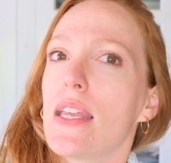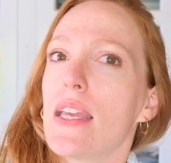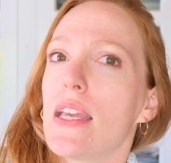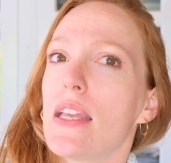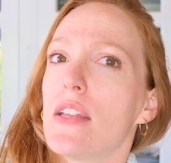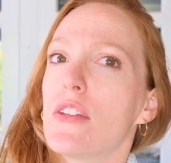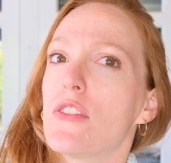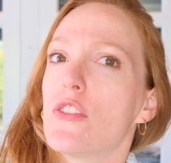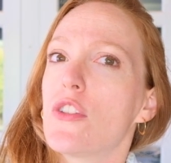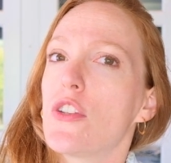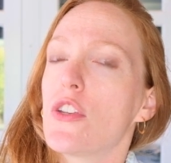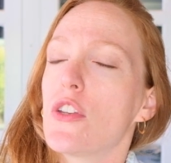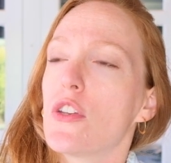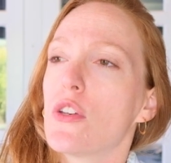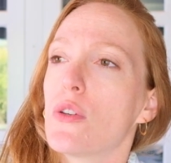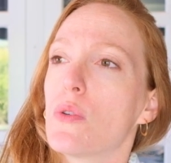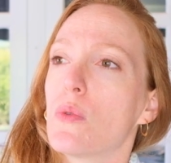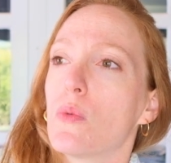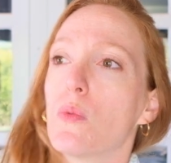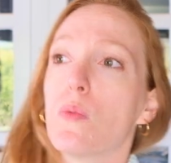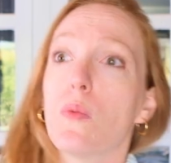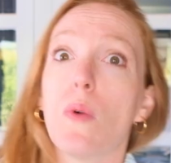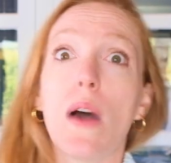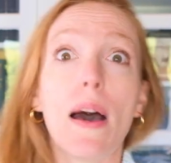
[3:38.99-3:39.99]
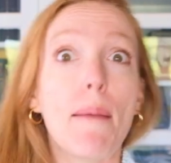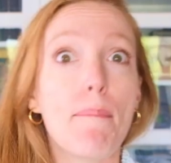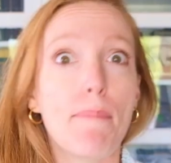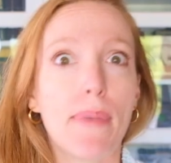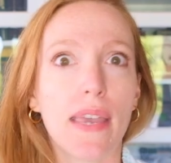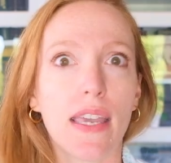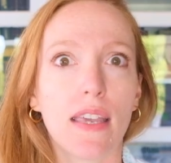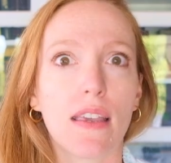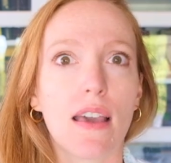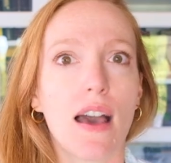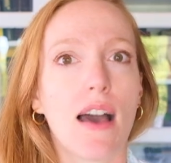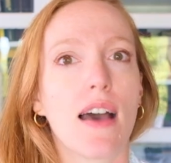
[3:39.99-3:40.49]
it to one
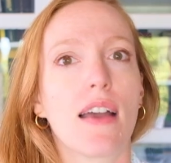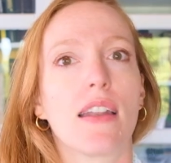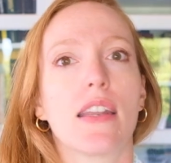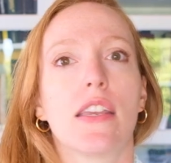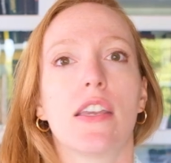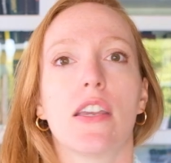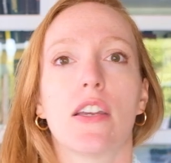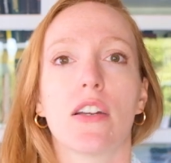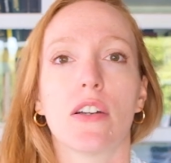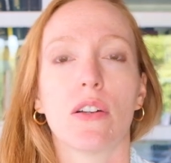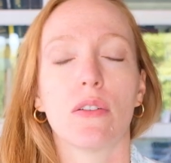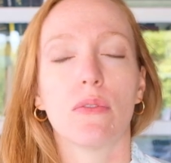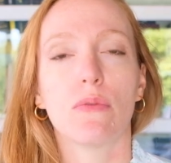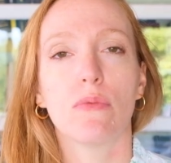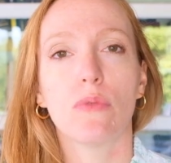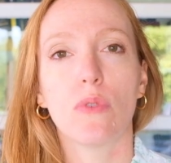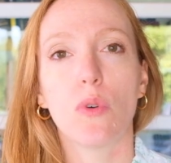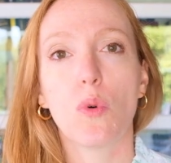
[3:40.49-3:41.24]
big con a year